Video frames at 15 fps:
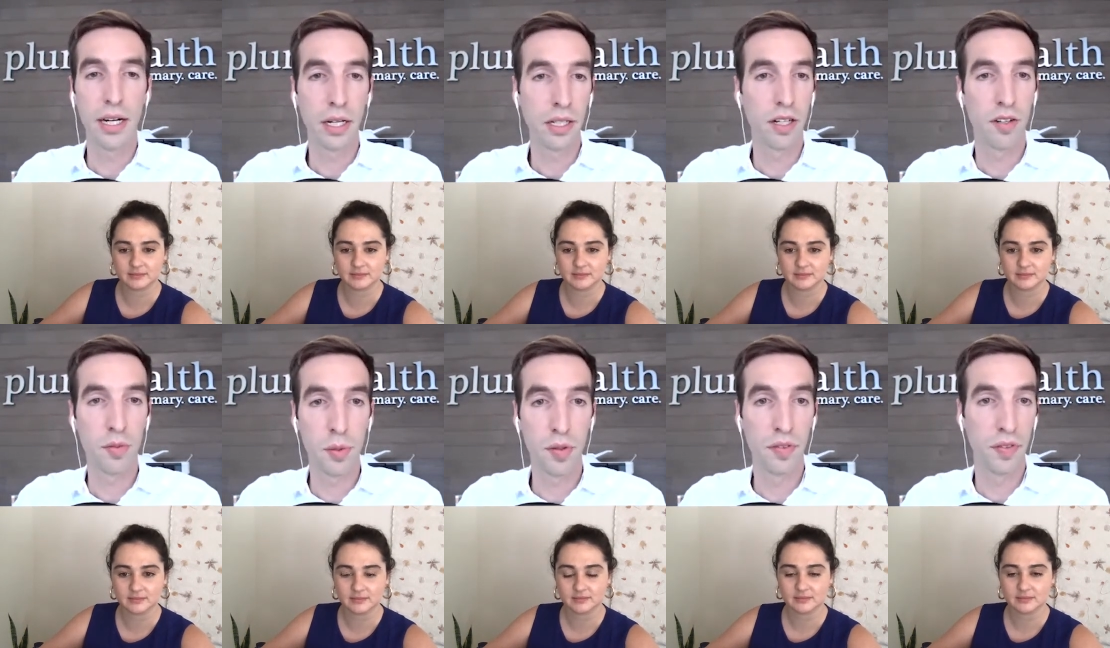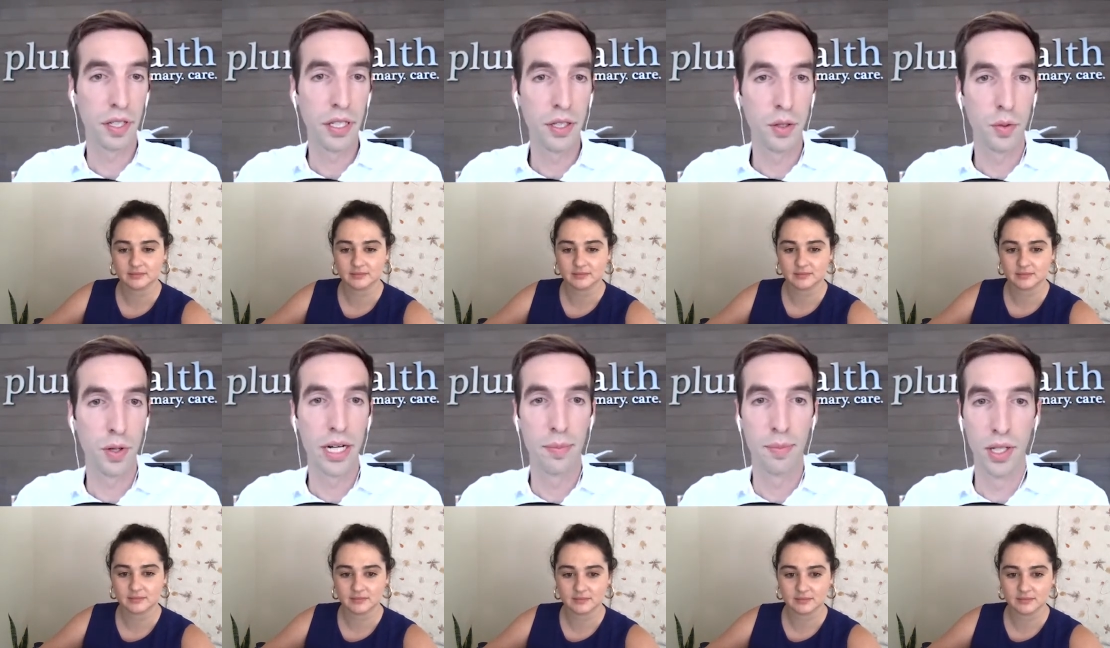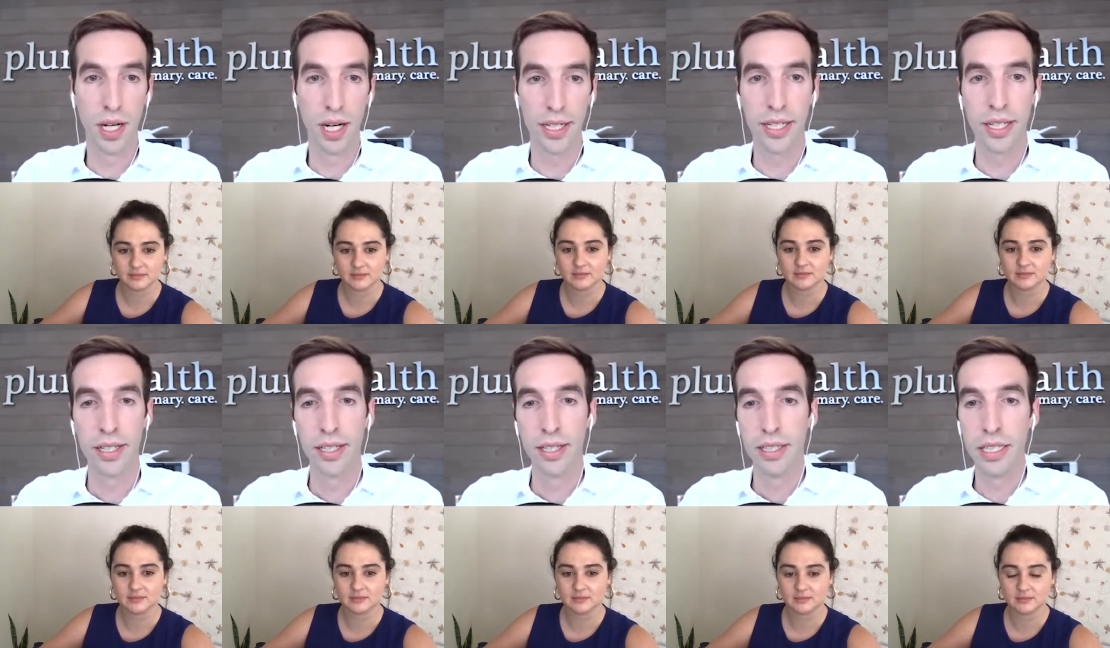Speaker 1: uncomfortable for you to write a blog,
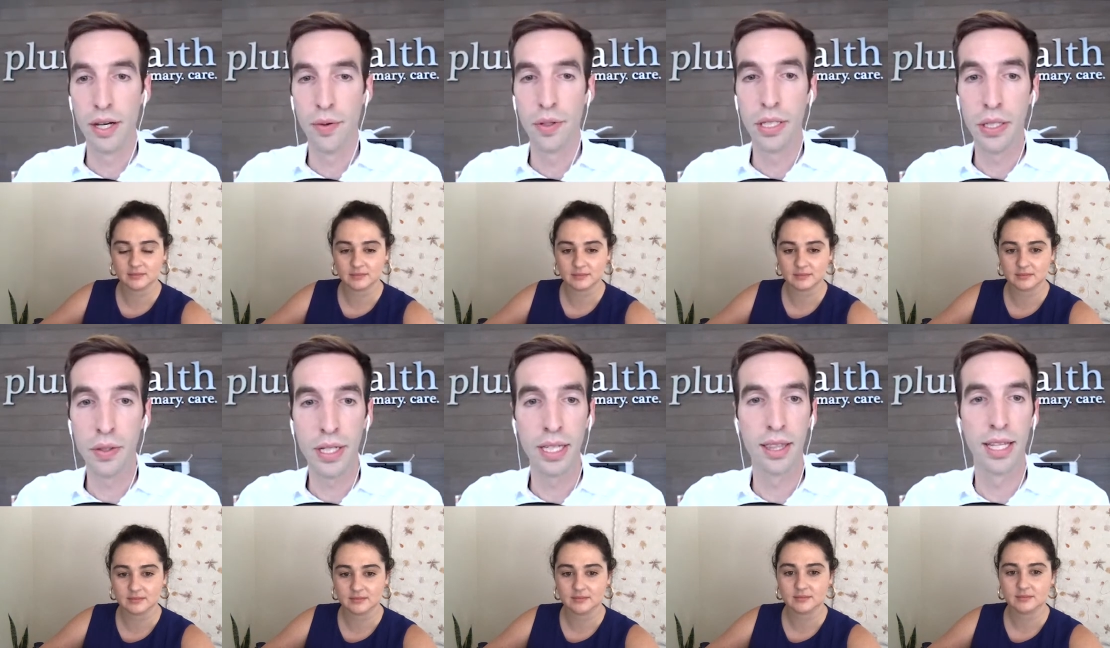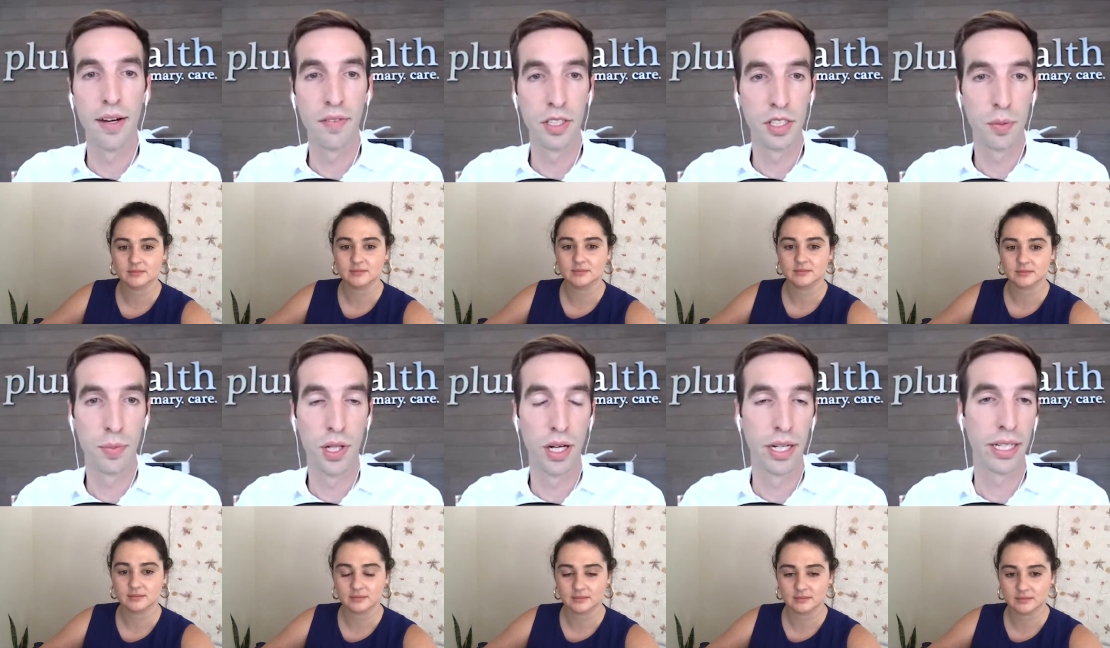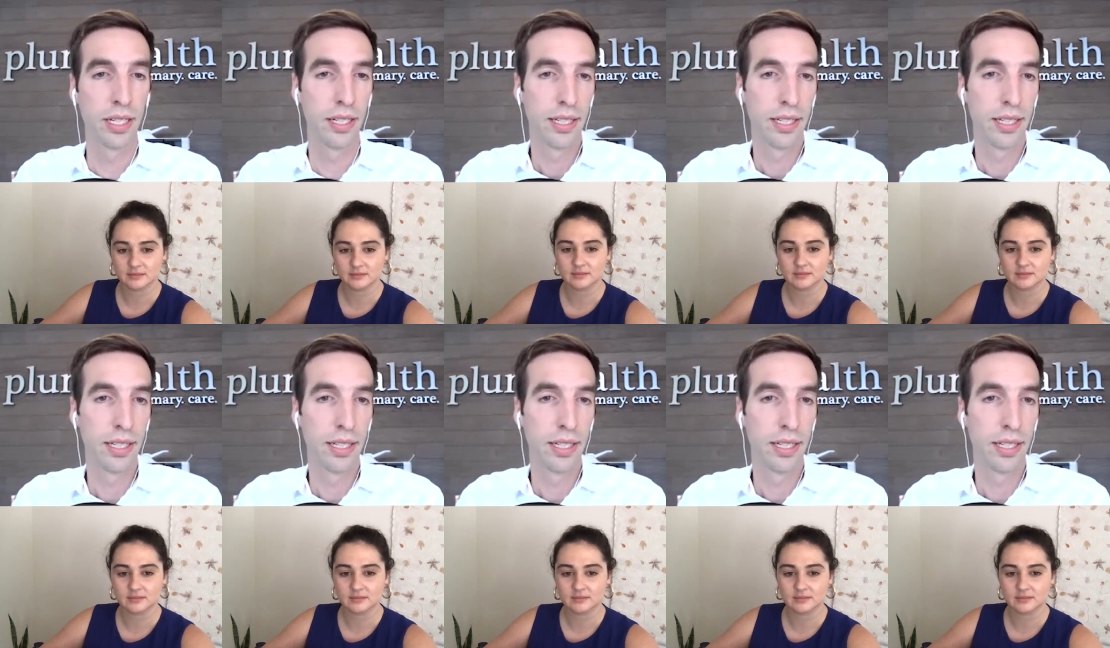you know, you can leverage a blog.